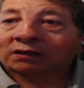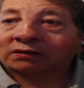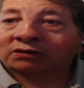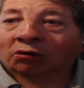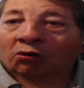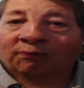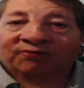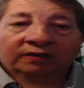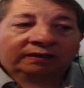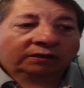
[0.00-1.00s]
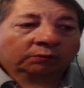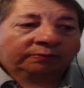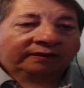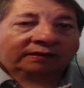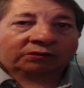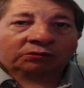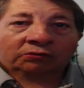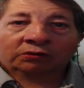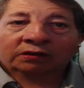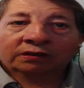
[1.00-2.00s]
so hopefully he'll be
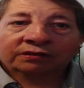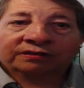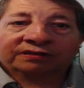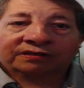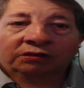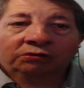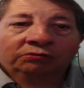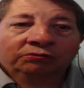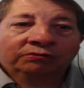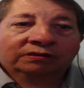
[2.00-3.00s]
here soon.